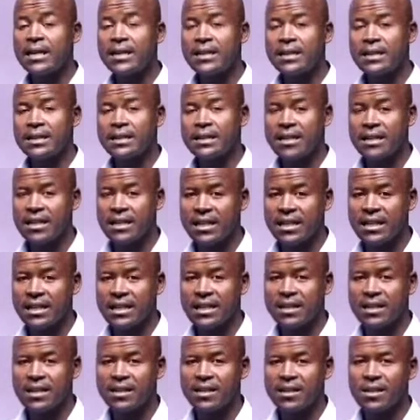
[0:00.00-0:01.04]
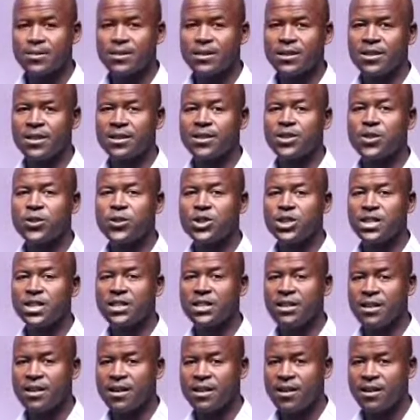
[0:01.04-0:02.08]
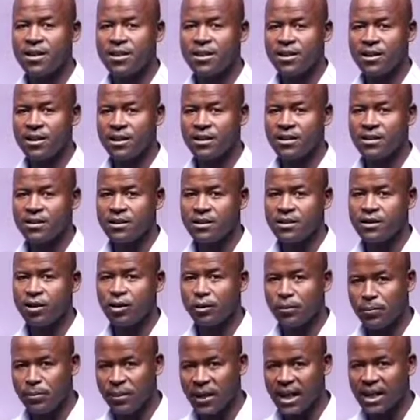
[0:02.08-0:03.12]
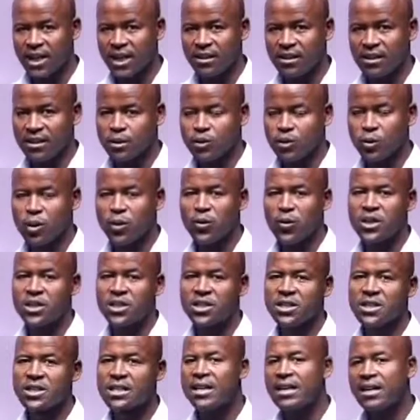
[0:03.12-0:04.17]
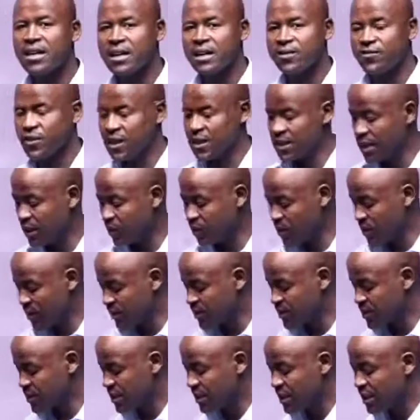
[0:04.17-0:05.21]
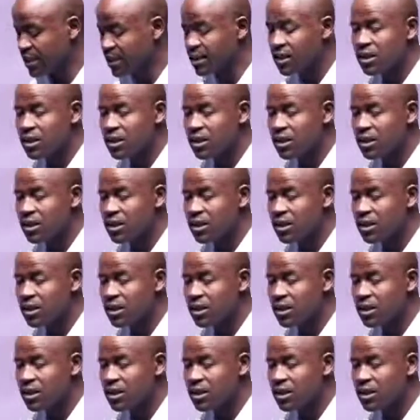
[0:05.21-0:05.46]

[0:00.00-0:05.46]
the second substitution, third comparing the 2 equations, and finally we have seen